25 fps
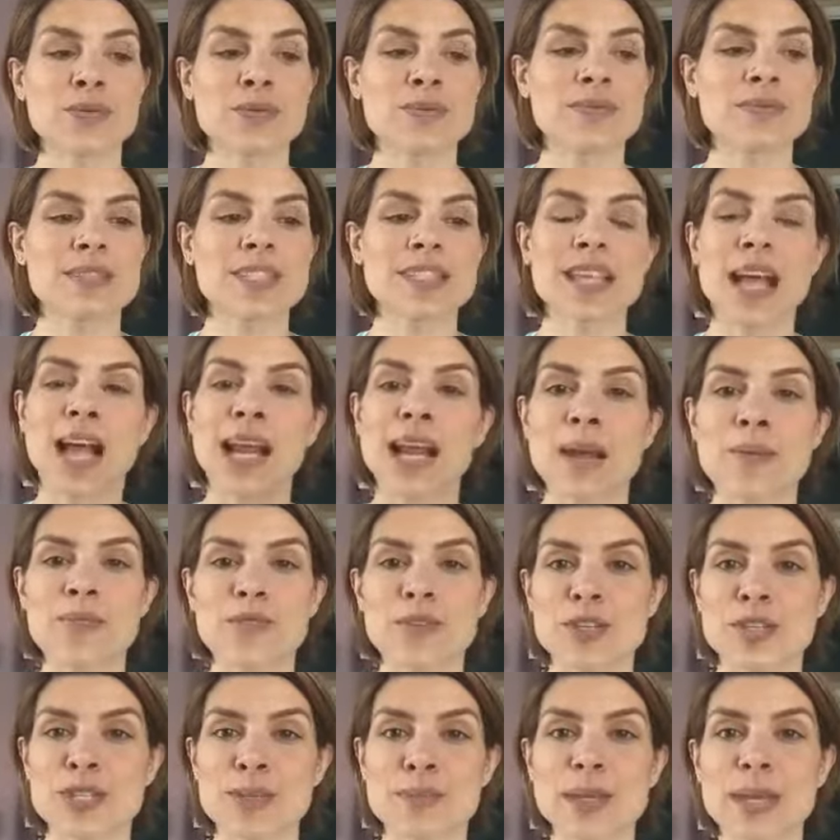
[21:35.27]
sign up
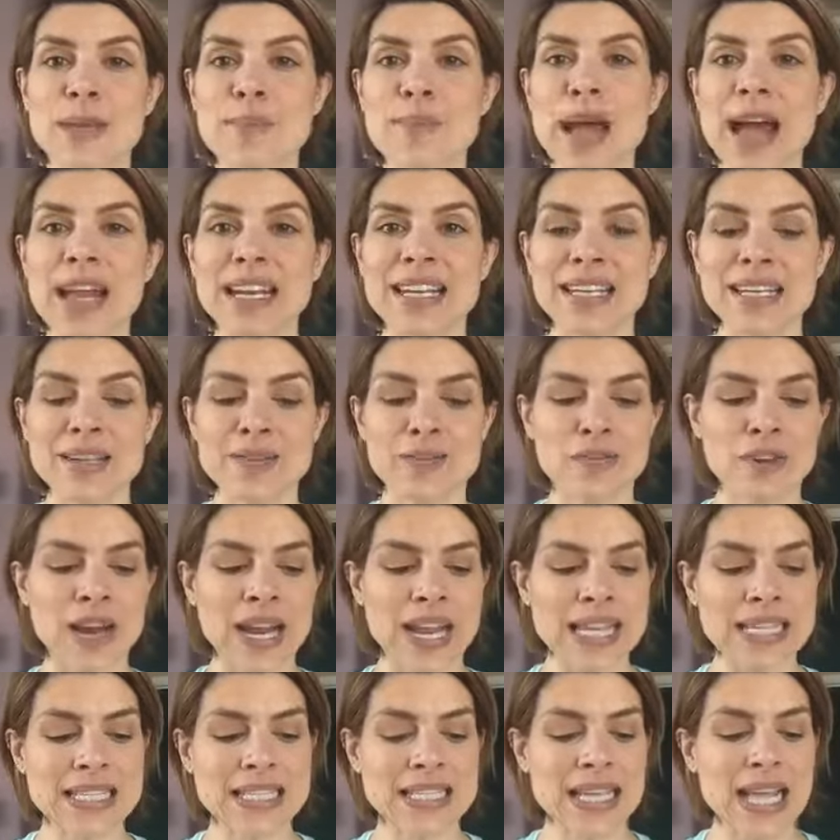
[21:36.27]
for some competitive
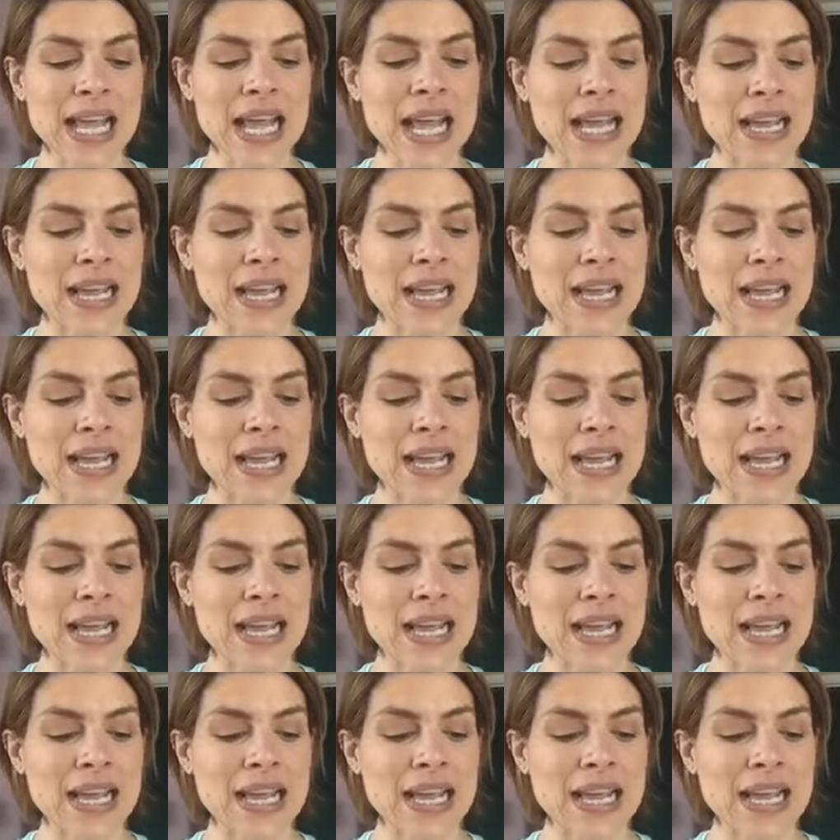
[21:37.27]
race.